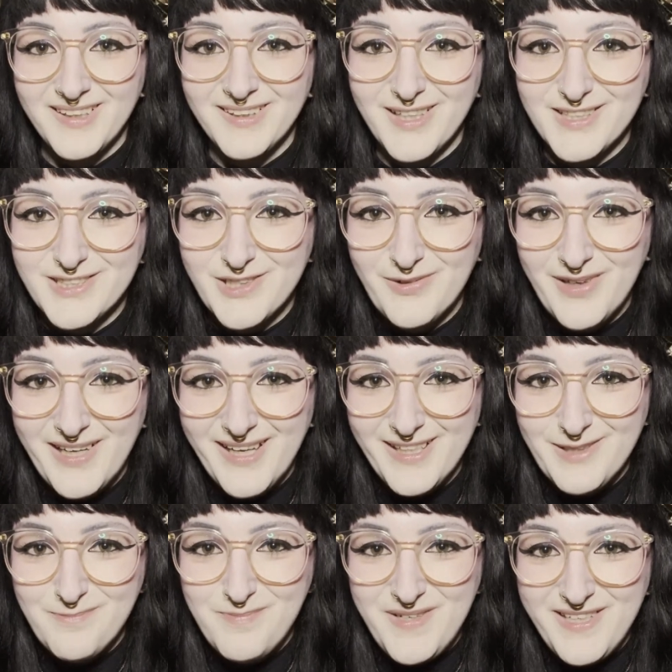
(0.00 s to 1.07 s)
Let's go ahead
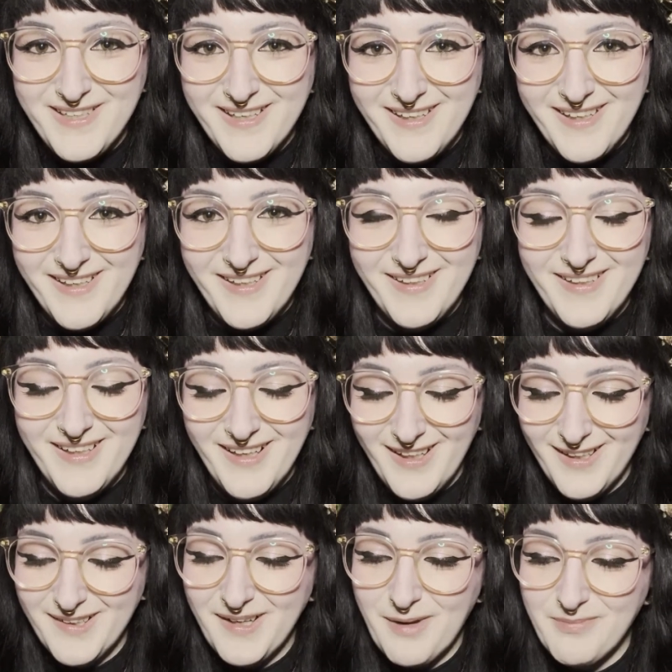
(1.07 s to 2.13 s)
and begin.
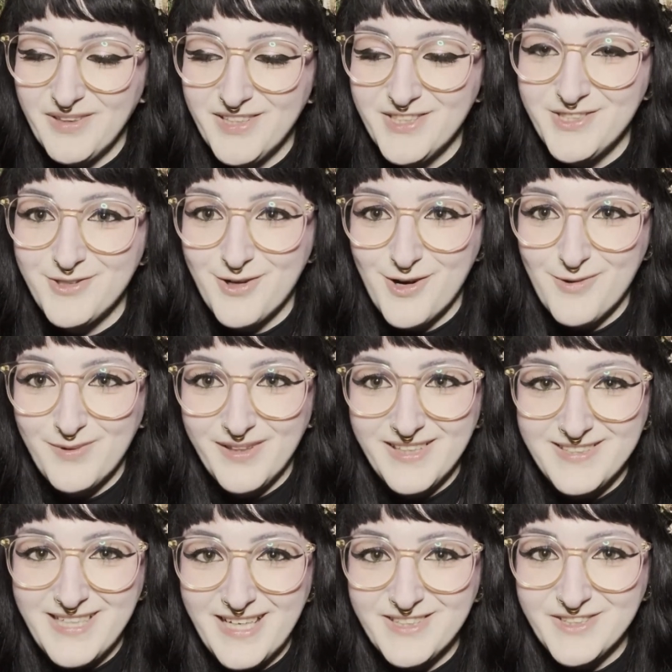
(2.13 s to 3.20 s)
I'm going to start with the
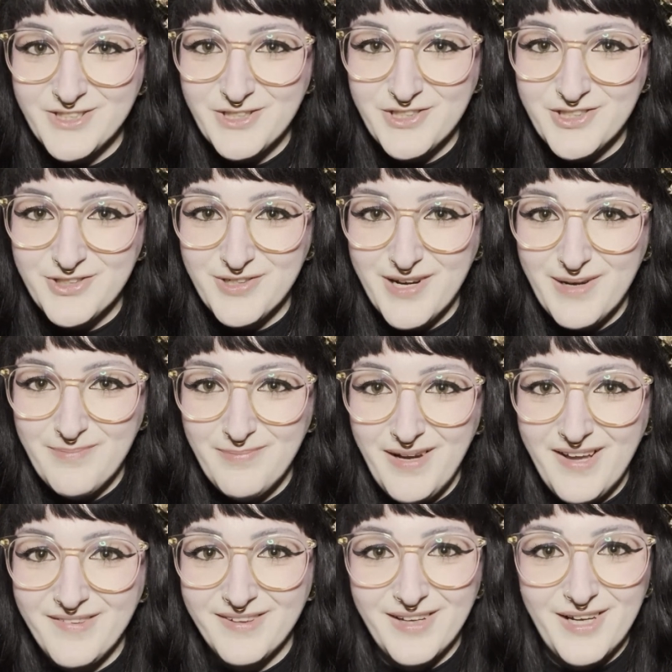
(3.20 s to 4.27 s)
tester strip
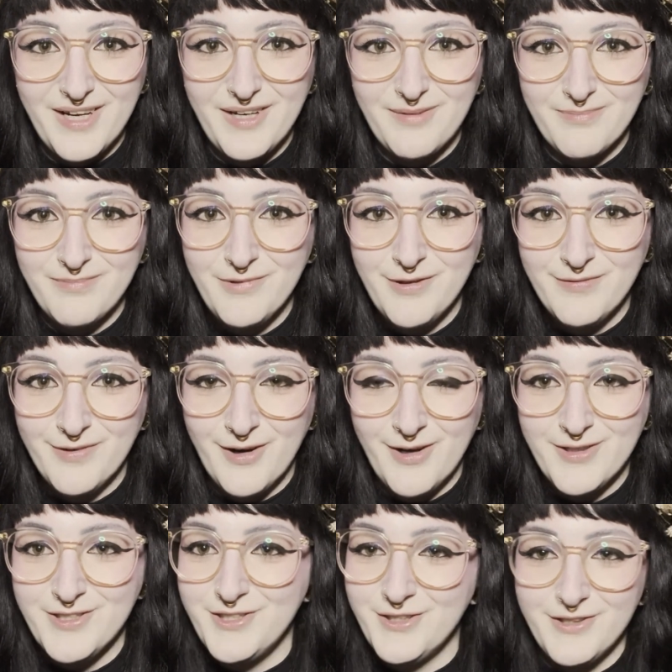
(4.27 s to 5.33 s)
and then move
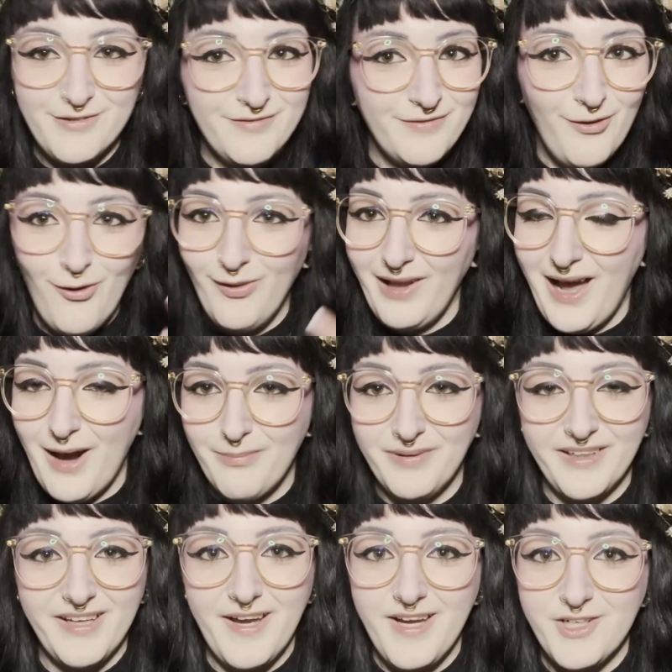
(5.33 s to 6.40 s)
on to full
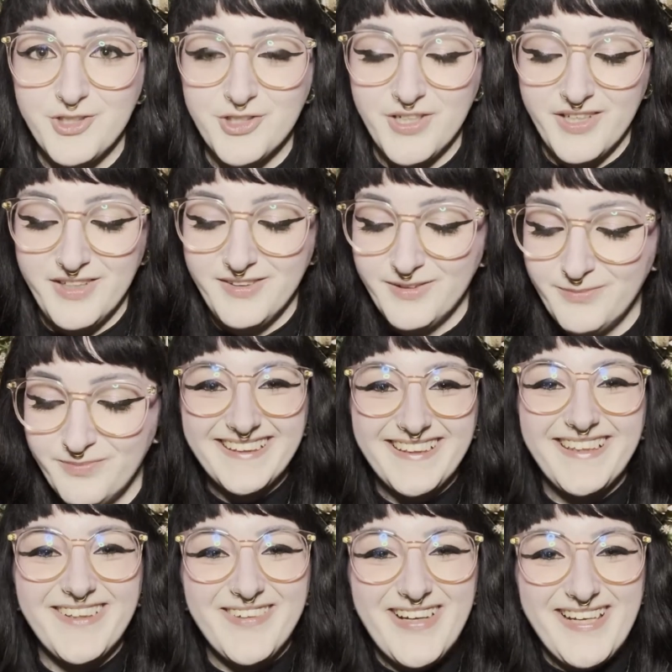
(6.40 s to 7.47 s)
application.
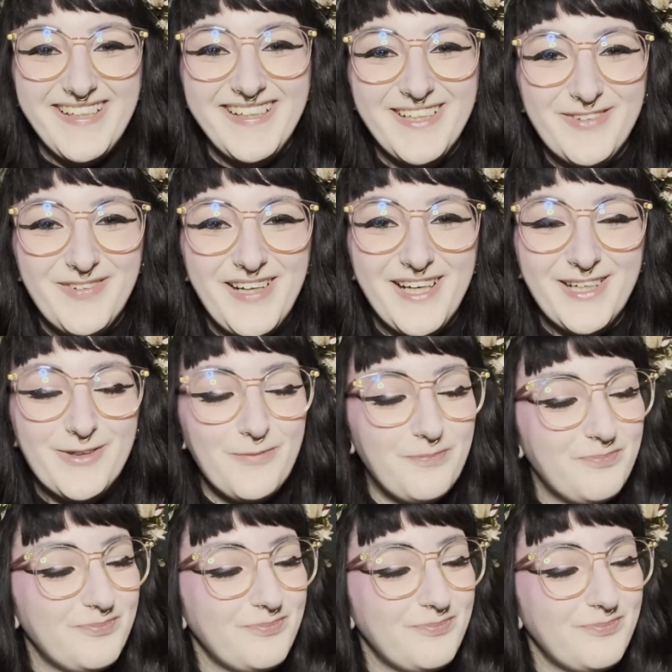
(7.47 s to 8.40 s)
Okay, here we go.